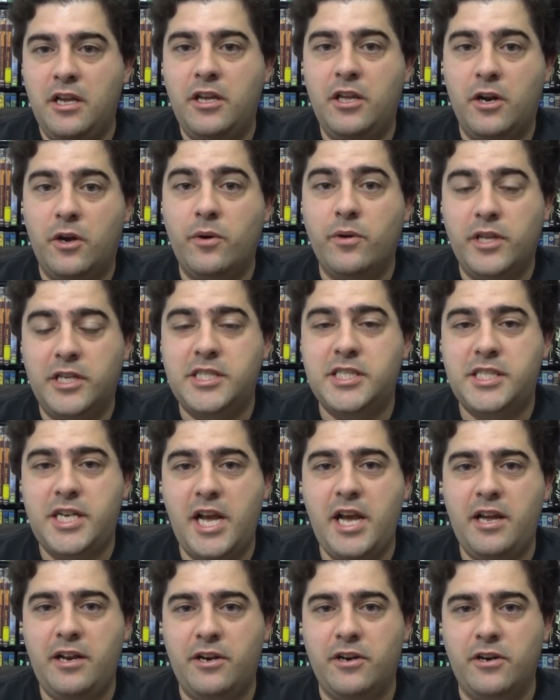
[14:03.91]
a
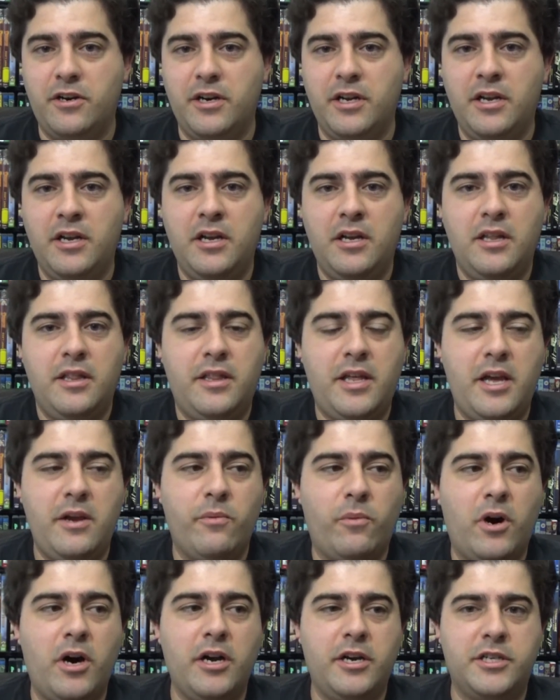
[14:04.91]
standard. They
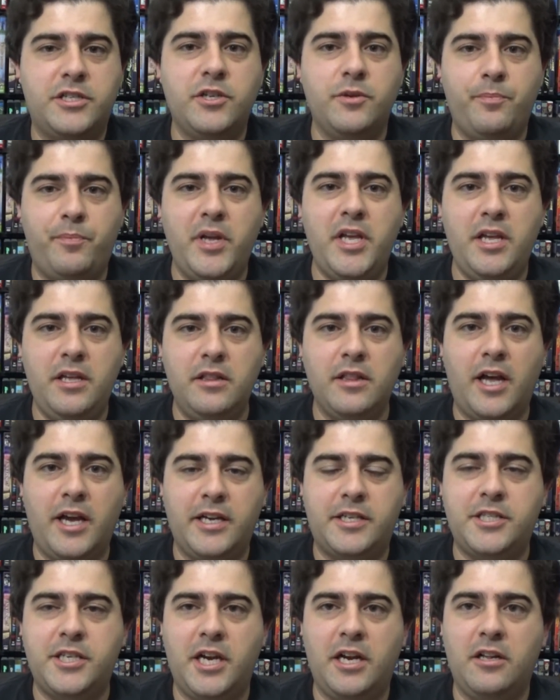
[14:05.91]
wanted to be
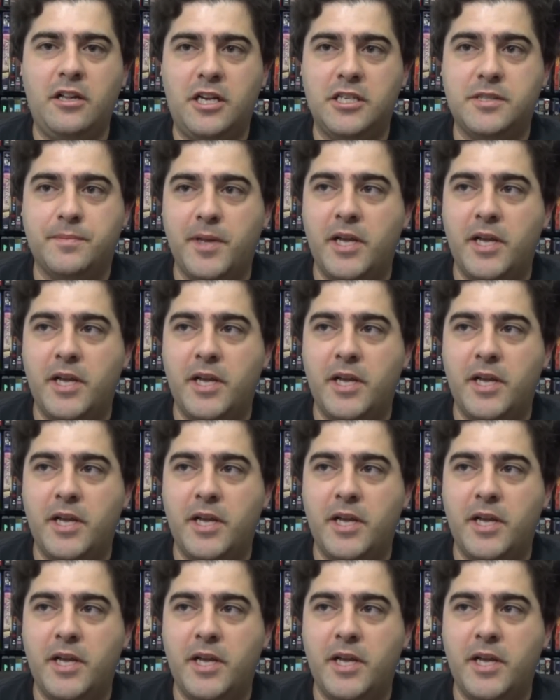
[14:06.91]
like Channel Awesome.